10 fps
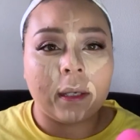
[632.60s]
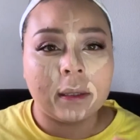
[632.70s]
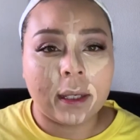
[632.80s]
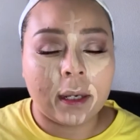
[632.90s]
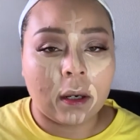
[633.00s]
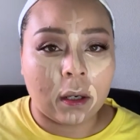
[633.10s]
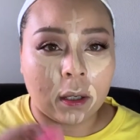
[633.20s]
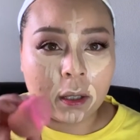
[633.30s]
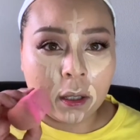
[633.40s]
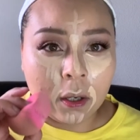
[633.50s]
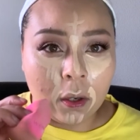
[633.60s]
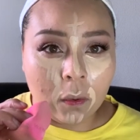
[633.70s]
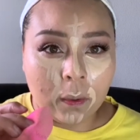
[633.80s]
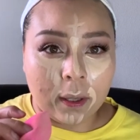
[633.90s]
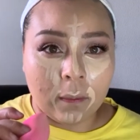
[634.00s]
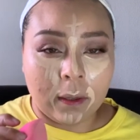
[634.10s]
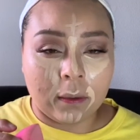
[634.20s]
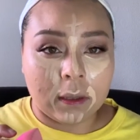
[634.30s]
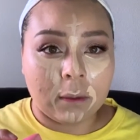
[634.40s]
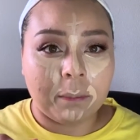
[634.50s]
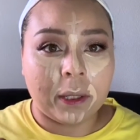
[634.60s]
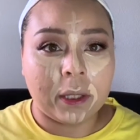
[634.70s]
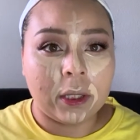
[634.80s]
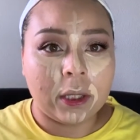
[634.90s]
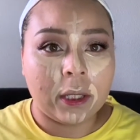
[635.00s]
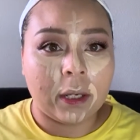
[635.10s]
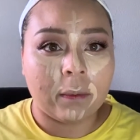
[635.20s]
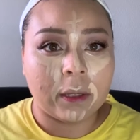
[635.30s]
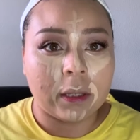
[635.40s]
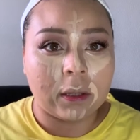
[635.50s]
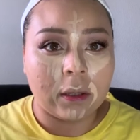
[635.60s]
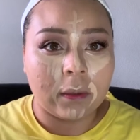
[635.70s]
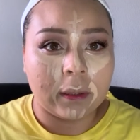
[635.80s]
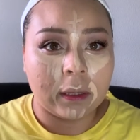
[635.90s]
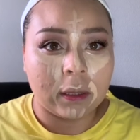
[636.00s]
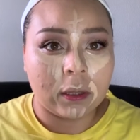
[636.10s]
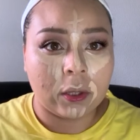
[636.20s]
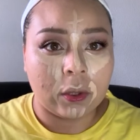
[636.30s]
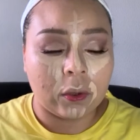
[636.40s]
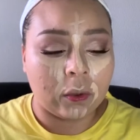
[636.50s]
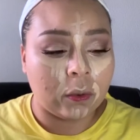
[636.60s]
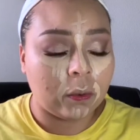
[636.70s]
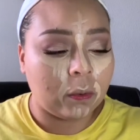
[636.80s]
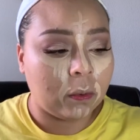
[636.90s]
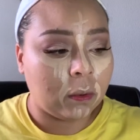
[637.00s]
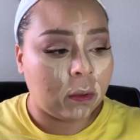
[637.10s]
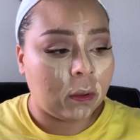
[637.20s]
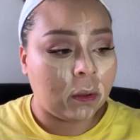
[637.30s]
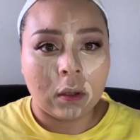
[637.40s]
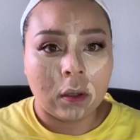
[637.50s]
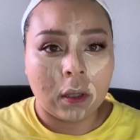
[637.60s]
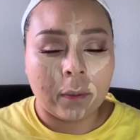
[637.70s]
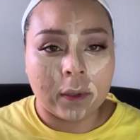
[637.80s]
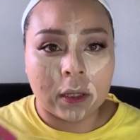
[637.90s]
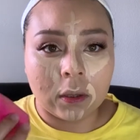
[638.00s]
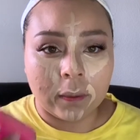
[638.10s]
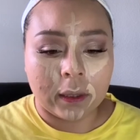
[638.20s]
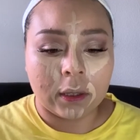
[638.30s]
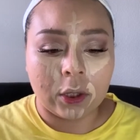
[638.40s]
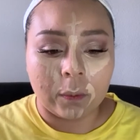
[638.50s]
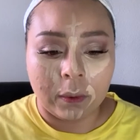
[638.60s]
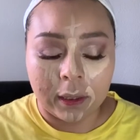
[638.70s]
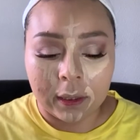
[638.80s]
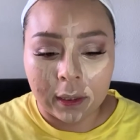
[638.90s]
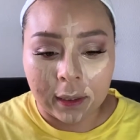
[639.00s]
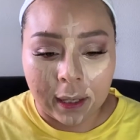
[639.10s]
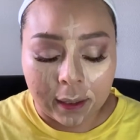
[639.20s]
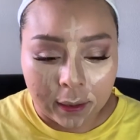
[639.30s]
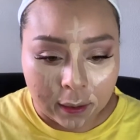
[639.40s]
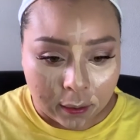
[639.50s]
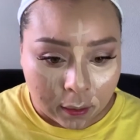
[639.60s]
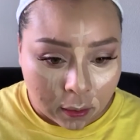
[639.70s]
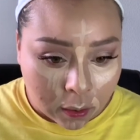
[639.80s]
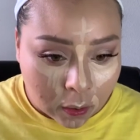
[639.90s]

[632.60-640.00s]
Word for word: and take our Wet n Wild sponge, and we're just going to and we're just going to blend that in.